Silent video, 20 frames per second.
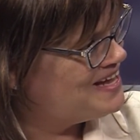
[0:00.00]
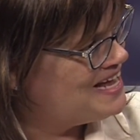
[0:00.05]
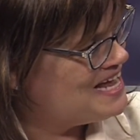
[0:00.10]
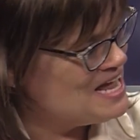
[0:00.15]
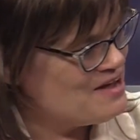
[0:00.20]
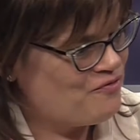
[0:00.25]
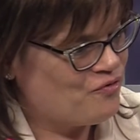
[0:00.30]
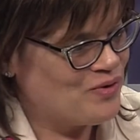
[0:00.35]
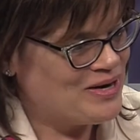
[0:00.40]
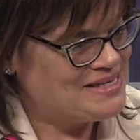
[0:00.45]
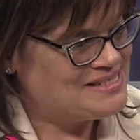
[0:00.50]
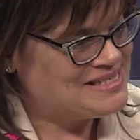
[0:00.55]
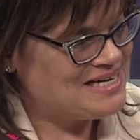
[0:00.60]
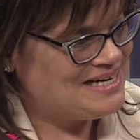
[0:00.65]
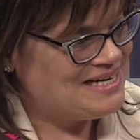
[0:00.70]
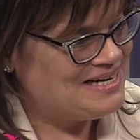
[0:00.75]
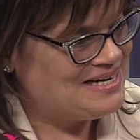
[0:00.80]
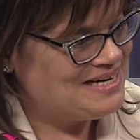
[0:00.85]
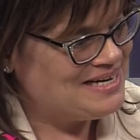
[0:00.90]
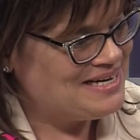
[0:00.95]
If we
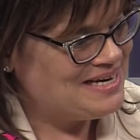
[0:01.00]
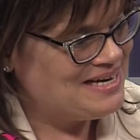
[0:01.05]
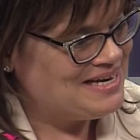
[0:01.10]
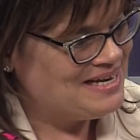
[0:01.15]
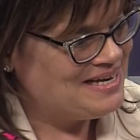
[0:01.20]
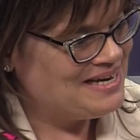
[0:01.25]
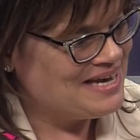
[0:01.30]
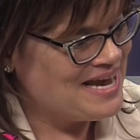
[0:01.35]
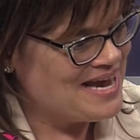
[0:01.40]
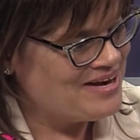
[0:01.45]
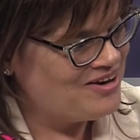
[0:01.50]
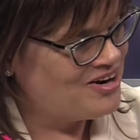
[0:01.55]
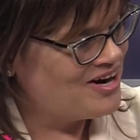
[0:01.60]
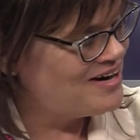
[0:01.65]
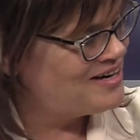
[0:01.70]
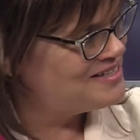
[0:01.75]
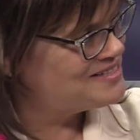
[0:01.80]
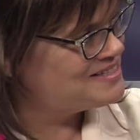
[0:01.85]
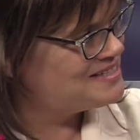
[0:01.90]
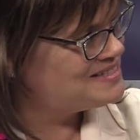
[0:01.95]
didn't cater
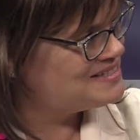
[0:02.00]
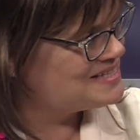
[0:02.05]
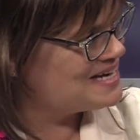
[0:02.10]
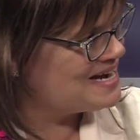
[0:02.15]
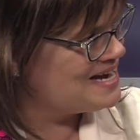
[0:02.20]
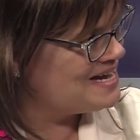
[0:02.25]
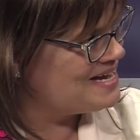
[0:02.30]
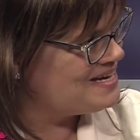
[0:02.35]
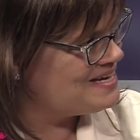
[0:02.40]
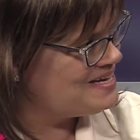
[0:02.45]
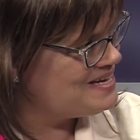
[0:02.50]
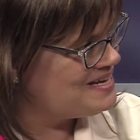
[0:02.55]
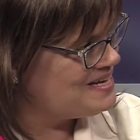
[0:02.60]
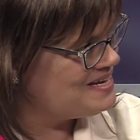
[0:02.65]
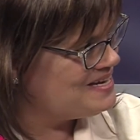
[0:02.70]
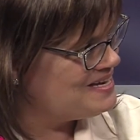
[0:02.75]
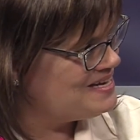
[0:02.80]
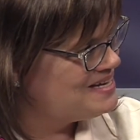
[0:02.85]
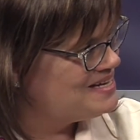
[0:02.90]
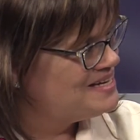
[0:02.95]
our
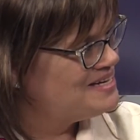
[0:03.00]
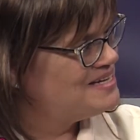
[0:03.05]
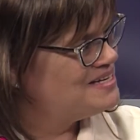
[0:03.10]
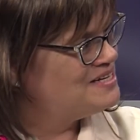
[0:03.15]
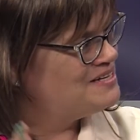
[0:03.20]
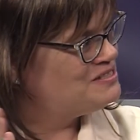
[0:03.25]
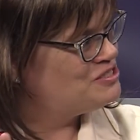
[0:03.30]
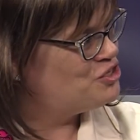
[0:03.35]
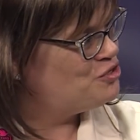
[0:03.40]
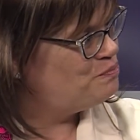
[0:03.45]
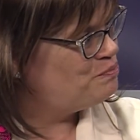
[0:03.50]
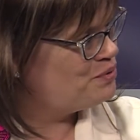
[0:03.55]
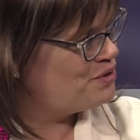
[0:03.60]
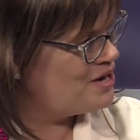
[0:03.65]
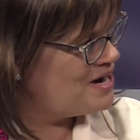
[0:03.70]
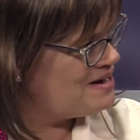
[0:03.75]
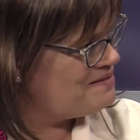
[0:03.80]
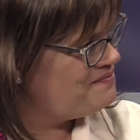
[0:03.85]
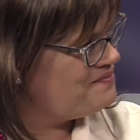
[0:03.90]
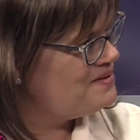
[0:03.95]
society to
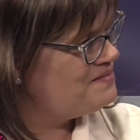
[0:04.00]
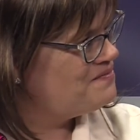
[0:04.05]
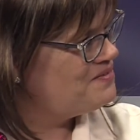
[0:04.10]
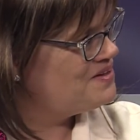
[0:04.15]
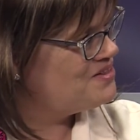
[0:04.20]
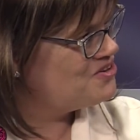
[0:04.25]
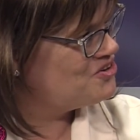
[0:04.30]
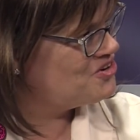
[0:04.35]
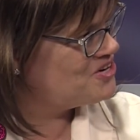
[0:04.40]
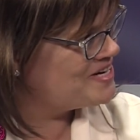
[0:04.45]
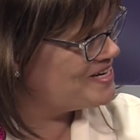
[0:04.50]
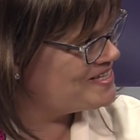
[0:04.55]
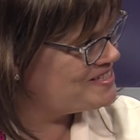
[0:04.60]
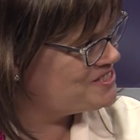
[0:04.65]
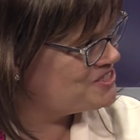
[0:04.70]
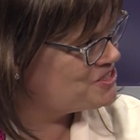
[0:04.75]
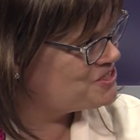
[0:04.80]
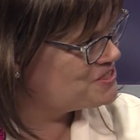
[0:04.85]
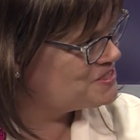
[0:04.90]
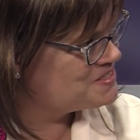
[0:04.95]
profit for the
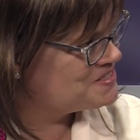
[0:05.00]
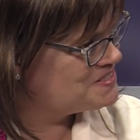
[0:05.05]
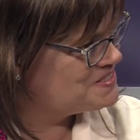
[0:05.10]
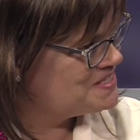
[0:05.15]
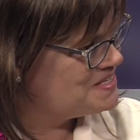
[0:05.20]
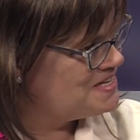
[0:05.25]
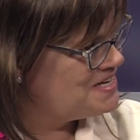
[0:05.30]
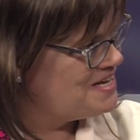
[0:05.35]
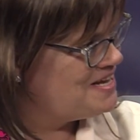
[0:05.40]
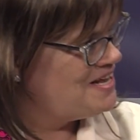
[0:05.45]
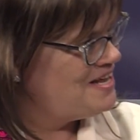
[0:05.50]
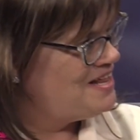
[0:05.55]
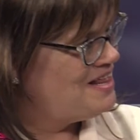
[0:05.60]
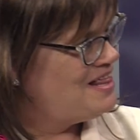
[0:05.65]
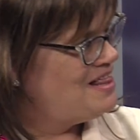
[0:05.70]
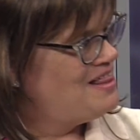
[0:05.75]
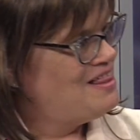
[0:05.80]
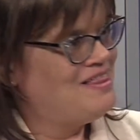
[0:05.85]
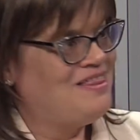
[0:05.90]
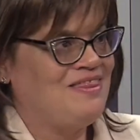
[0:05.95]
rich,
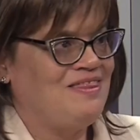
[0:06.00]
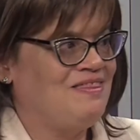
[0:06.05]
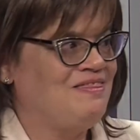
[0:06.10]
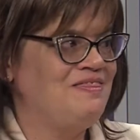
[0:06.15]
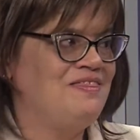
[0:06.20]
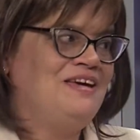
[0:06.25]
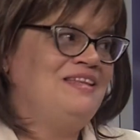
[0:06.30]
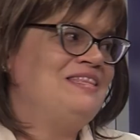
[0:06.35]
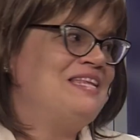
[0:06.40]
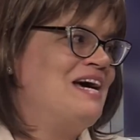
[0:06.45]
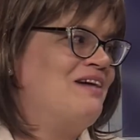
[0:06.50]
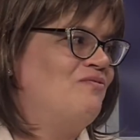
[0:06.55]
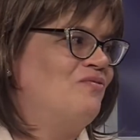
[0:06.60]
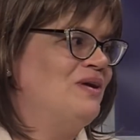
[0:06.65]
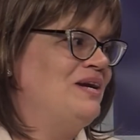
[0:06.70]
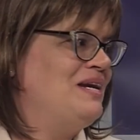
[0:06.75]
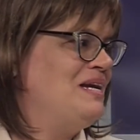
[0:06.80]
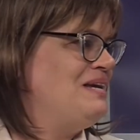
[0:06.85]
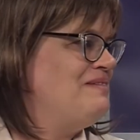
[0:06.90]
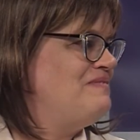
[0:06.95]
then that
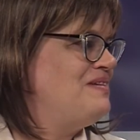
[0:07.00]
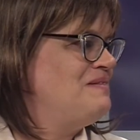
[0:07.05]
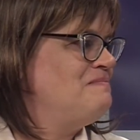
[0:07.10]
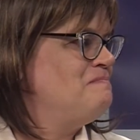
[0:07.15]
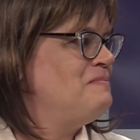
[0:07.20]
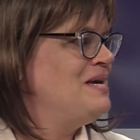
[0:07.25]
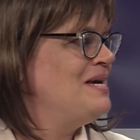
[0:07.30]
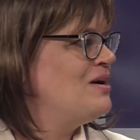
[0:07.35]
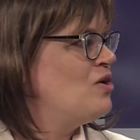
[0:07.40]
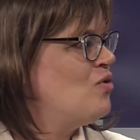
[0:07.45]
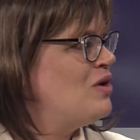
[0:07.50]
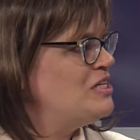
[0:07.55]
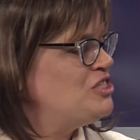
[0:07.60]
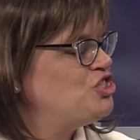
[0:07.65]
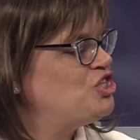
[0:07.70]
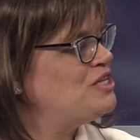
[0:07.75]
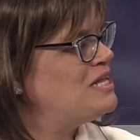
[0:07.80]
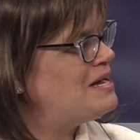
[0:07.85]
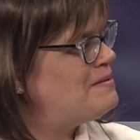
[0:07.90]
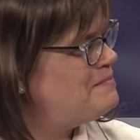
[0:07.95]
wouldn't even be a
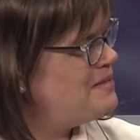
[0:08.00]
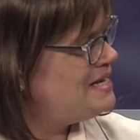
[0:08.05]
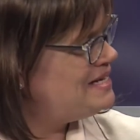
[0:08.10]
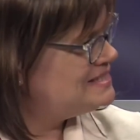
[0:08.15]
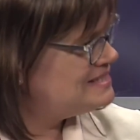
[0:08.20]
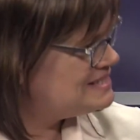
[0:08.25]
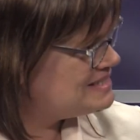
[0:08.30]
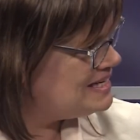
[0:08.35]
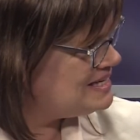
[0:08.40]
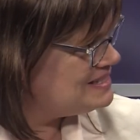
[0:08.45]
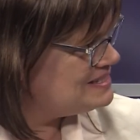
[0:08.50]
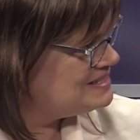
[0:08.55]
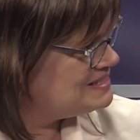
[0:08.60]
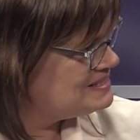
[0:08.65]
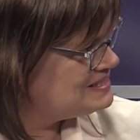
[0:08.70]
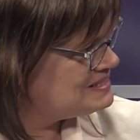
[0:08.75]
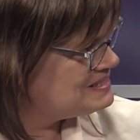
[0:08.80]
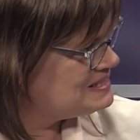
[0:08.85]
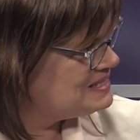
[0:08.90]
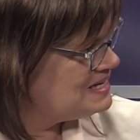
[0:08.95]
question that makes
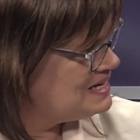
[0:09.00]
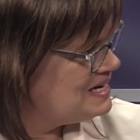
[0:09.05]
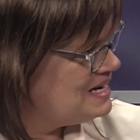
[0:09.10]
sense.